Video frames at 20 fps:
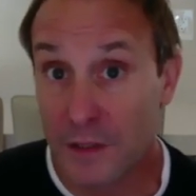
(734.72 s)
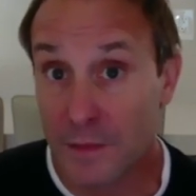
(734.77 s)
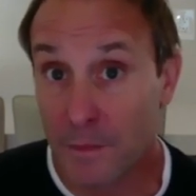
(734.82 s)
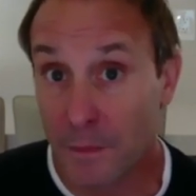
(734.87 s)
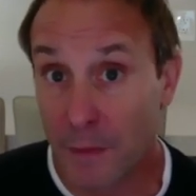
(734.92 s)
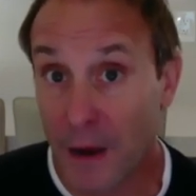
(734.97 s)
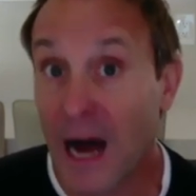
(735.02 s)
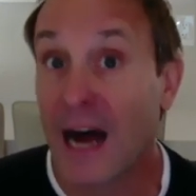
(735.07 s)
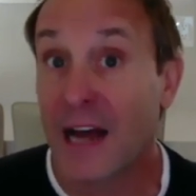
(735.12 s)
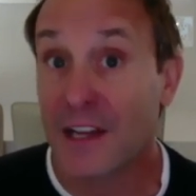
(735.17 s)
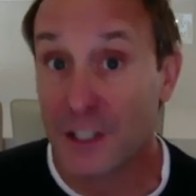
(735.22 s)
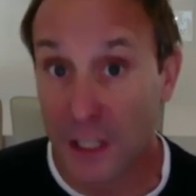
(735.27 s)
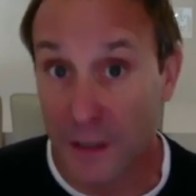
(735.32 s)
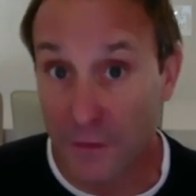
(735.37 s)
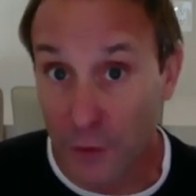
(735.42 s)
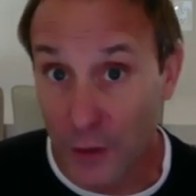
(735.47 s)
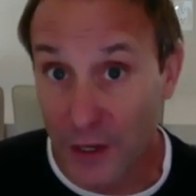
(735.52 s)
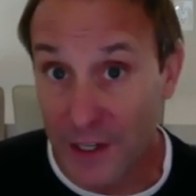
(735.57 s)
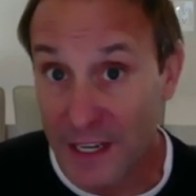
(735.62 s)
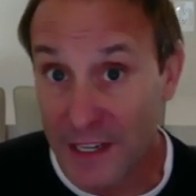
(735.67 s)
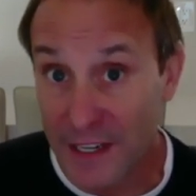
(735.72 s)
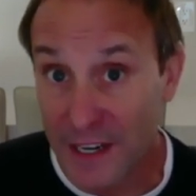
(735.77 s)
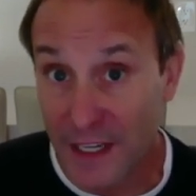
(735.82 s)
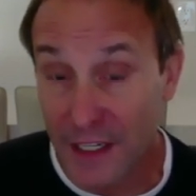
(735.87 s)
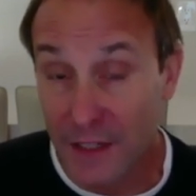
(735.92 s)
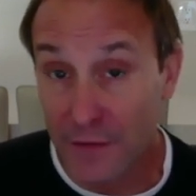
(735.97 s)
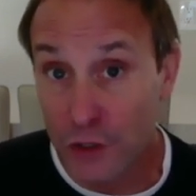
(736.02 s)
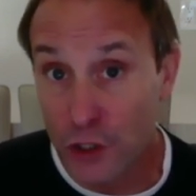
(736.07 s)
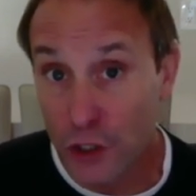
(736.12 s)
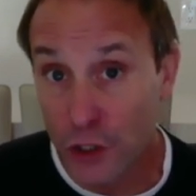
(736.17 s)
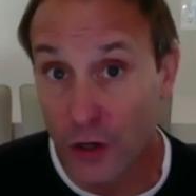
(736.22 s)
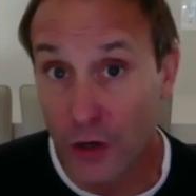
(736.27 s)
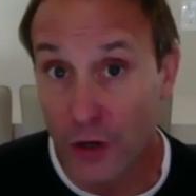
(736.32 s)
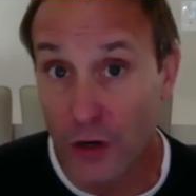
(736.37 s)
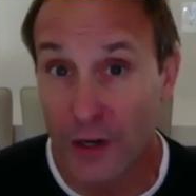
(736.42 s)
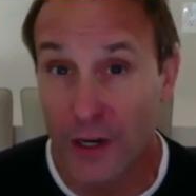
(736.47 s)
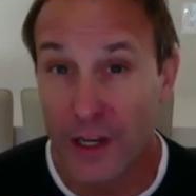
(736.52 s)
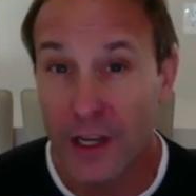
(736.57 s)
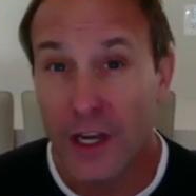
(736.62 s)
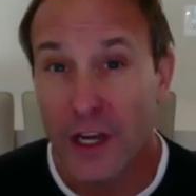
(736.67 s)
positive, you had net negative
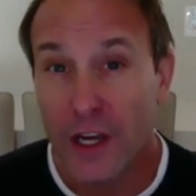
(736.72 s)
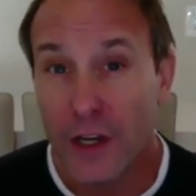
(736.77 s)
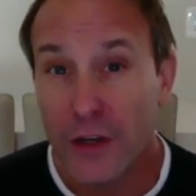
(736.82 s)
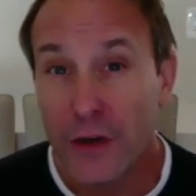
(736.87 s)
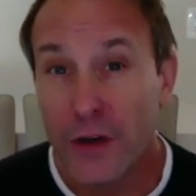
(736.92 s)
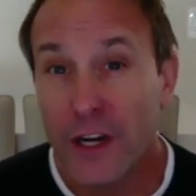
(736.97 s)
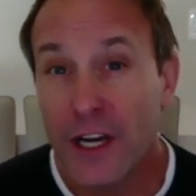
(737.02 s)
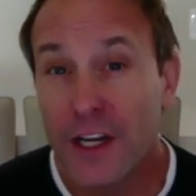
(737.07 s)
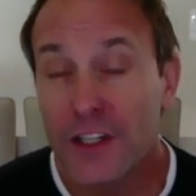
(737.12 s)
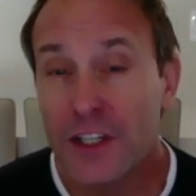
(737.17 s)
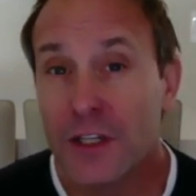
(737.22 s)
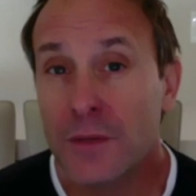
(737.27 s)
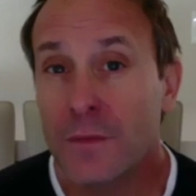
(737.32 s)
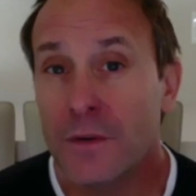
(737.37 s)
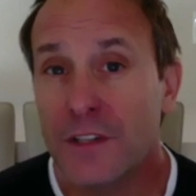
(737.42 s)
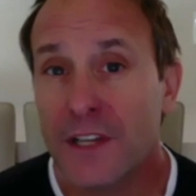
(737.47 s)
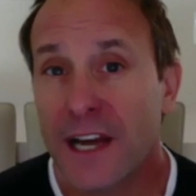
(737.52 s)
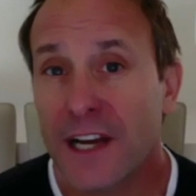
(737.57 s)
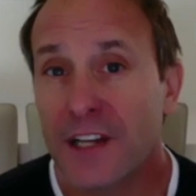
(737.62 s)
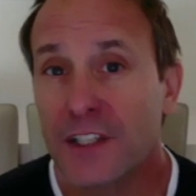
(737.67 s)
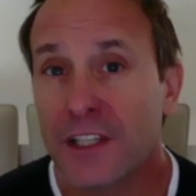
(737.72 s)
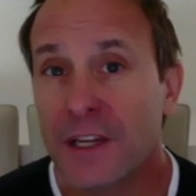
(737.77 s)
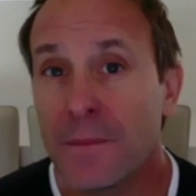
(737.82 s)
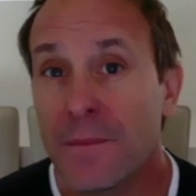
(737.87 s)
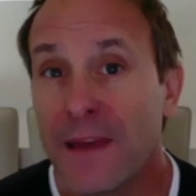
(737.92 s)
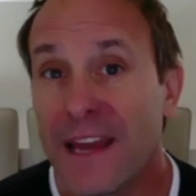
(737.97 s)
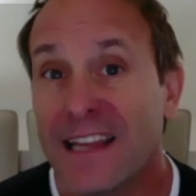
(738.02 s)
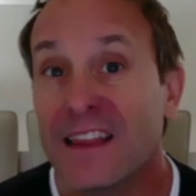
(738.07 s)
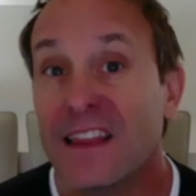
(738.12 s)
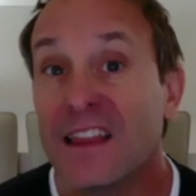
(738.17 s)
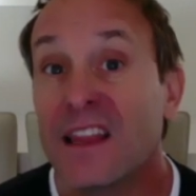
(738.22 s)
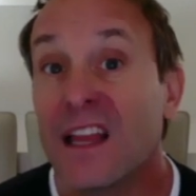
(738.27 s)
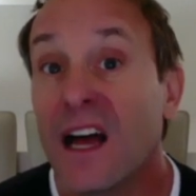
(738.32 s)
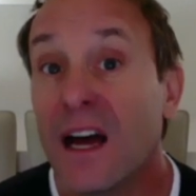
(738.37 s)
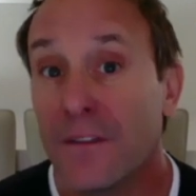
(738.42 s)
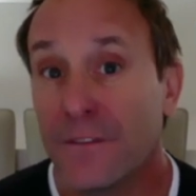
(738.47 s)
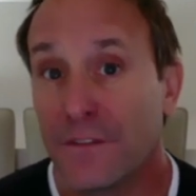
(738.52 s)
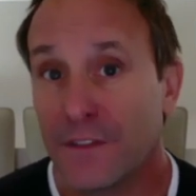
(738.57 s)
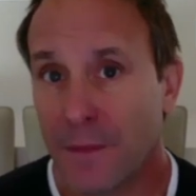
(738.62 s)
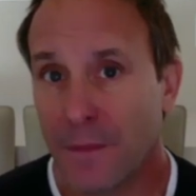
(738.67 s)
churn, your customers actually may
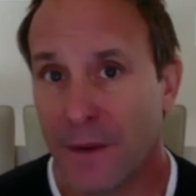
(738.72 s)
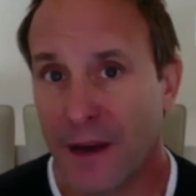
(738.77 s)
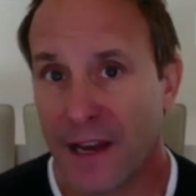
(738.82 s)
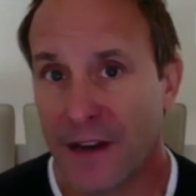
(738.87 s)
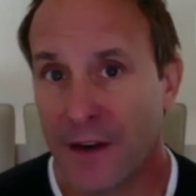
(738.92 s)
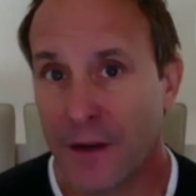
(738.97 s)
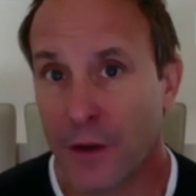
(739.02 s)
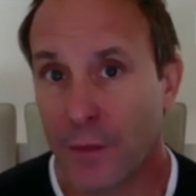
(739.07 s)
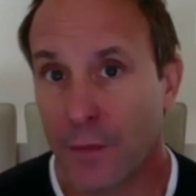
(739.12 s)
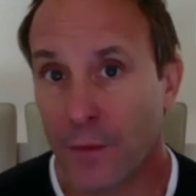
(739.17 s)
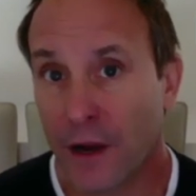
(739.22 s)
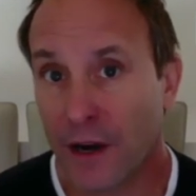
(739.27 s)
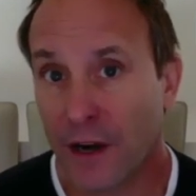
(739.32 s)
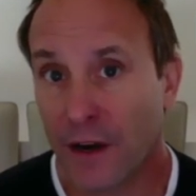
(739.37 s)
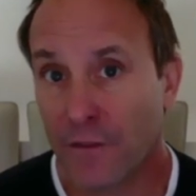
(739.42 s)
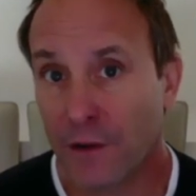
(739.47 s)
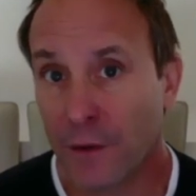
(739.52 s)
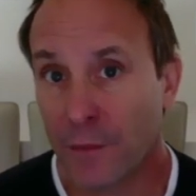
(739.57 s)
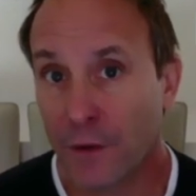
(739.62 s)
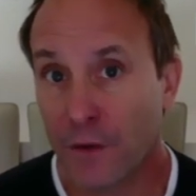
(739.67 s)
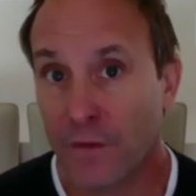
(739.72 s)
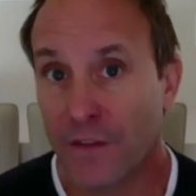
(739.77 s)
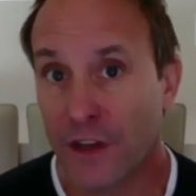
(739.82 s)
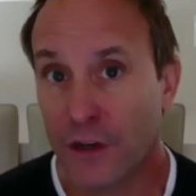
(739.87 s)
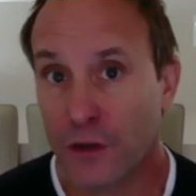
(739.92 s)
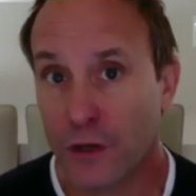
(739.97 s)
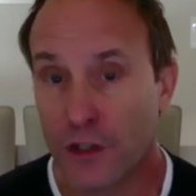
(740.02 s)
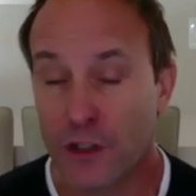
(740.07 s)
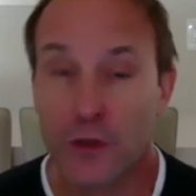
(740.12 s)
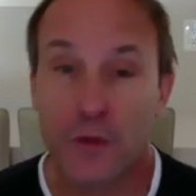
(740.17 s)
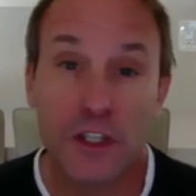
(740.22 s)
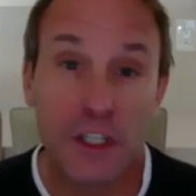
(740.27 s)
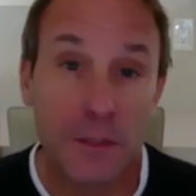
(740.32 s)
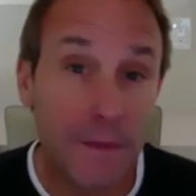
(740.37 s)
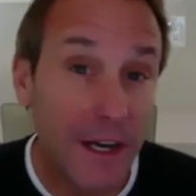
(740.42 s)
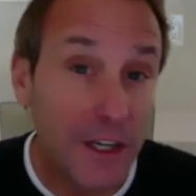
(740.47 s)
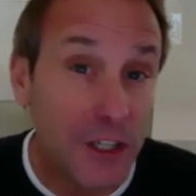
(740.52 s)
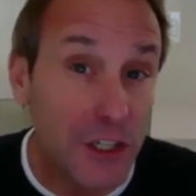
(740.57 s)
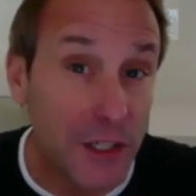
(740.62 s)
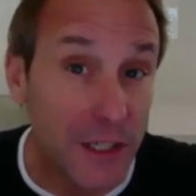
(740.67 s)
love to buy another product from you if they trust you,
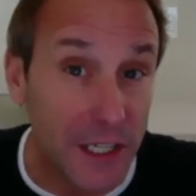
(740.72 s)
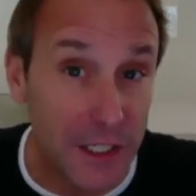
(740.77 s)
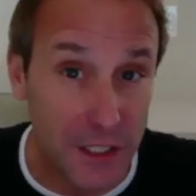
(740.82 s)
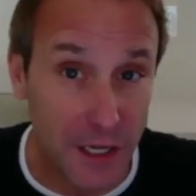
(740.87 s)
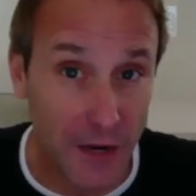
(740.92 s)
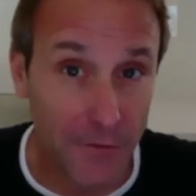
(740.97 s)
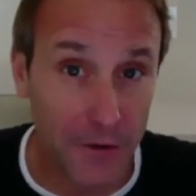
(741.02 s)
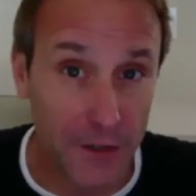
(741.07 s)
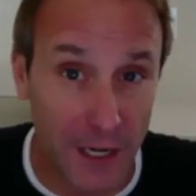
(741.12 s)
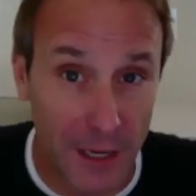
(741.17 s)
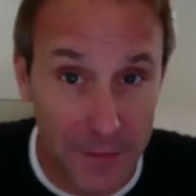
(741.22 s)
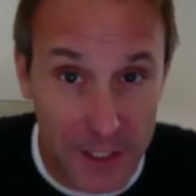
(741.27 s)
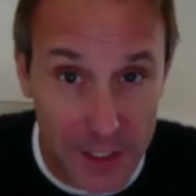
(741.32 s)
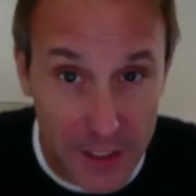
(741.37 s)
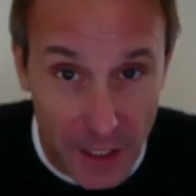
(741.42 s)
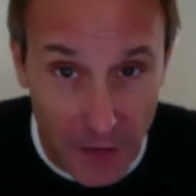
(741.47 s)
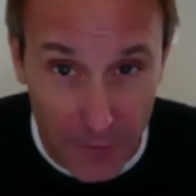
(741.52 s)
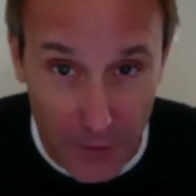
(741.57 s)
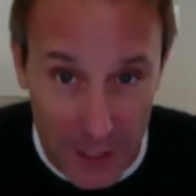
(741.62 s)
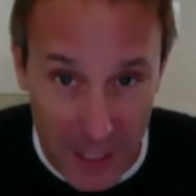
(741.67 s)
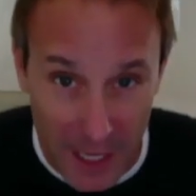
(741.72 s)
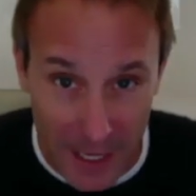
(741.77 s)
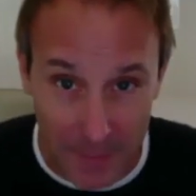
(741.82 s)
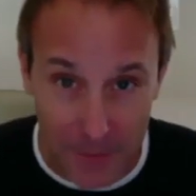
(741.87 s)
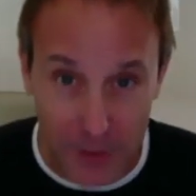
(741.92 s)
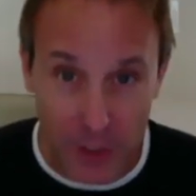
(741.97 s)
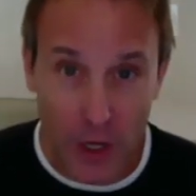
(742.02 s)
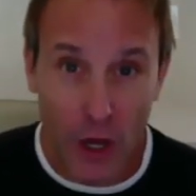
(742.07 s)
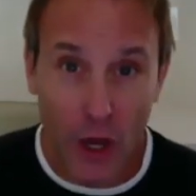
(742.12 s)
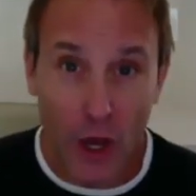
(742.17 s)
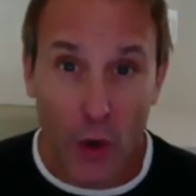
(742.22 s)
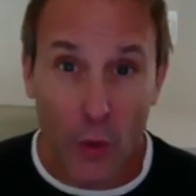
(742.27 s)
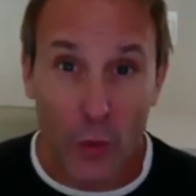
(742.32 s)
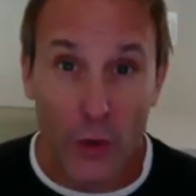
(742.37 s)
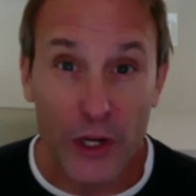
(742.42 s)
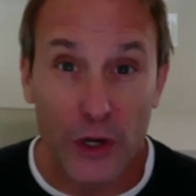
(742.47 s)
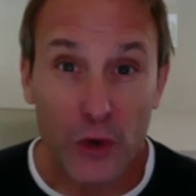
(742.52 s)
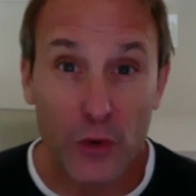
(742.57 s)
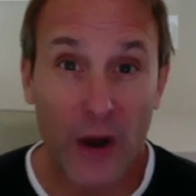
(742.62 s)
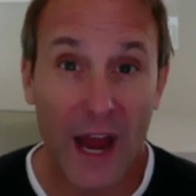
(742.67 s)
especially in tougher times. In tougher times, we
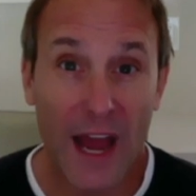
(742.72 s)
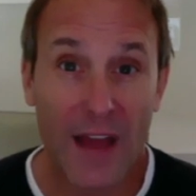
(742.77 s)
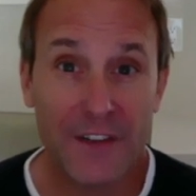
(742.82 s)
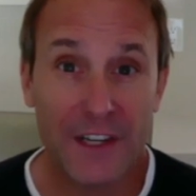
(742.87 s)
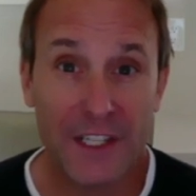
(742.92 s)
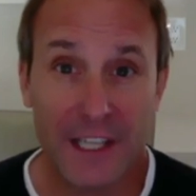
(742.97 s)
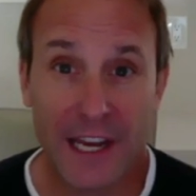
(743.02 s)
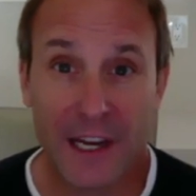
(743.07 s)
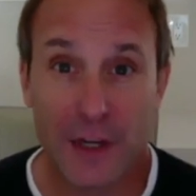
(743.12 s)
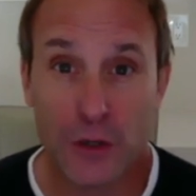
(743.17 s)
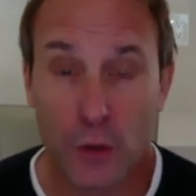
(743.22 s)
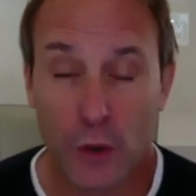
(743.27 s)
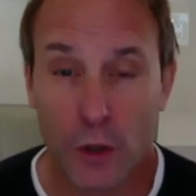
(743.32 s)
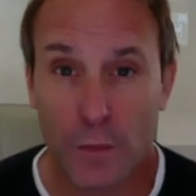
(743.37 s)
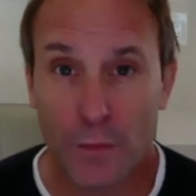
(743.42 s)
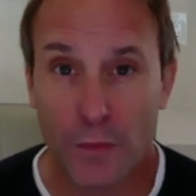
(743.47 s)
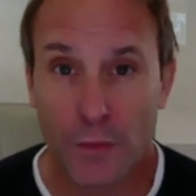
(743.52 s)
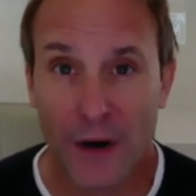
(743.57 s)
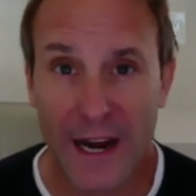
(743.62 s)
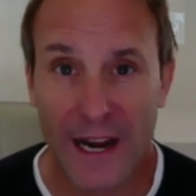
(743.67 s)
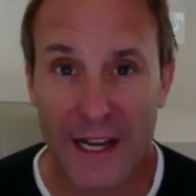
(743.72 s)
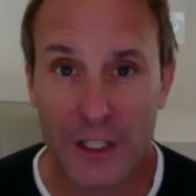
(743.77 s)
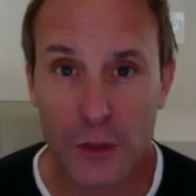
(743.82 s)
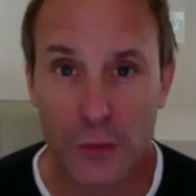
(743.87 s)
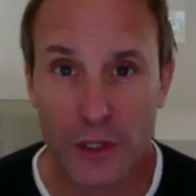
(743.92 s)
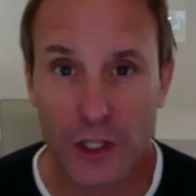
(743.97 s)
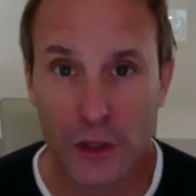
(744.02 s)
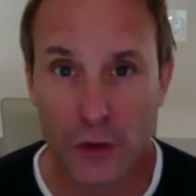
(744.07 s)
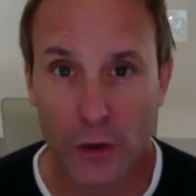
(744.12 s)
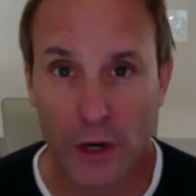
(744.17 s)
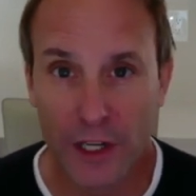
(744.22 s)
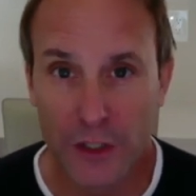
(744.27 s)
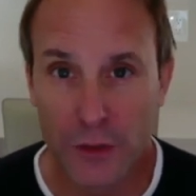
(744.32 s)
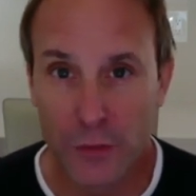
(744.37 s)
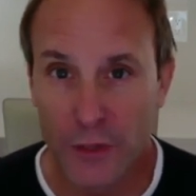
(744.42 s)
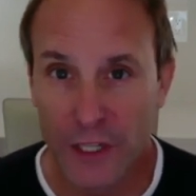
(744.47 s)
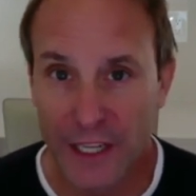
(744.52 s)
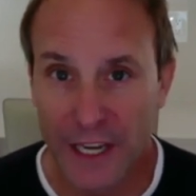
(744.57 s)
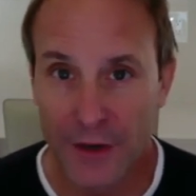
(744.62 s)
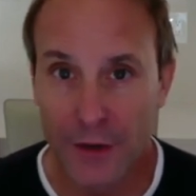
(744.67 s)
gravitate toward brands we trust. We
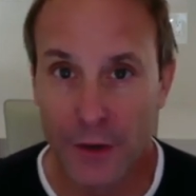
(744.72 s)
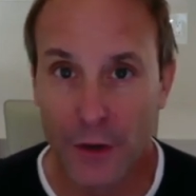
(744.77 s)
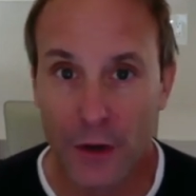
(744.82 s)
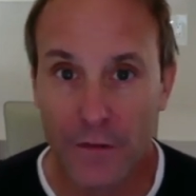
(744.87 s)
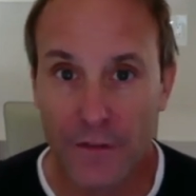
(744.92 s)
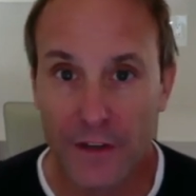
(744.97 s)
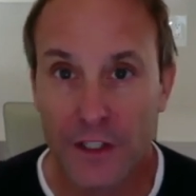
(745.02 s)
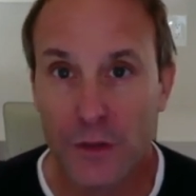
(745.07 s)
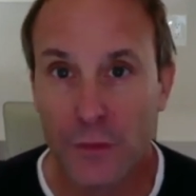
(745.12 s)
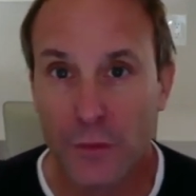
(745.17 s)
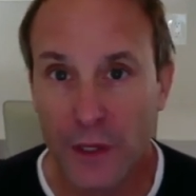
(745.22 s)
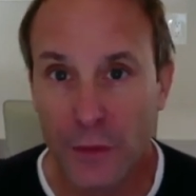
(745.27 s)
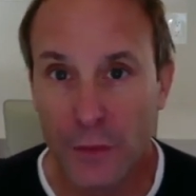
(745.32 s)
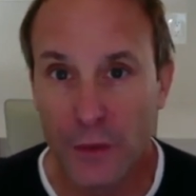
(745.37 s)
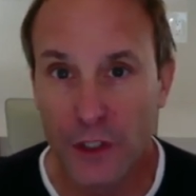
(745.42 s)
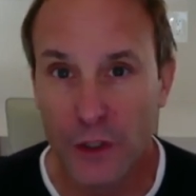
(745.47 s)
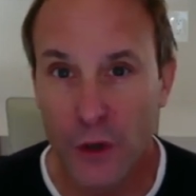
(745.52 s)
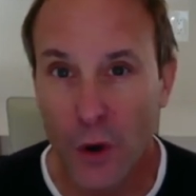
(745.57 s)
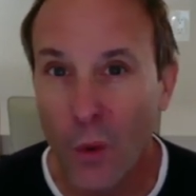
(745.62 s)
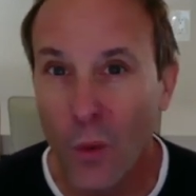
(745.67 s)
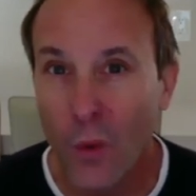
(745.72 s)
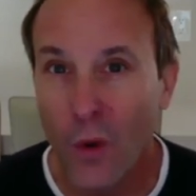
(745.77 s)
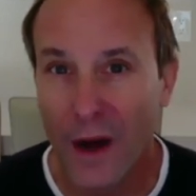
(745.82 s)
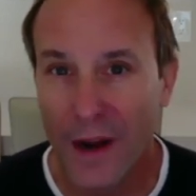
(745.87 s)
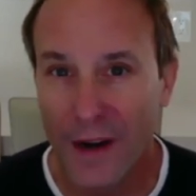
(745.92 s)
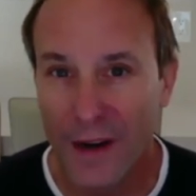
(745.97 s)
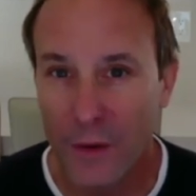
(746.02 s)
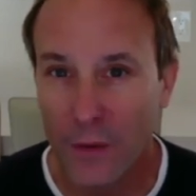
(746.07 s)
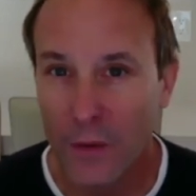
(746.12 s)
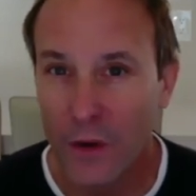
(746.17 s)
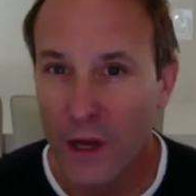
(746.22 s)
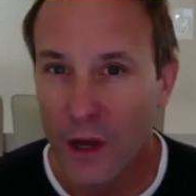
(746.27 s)
get nervous. We don't want to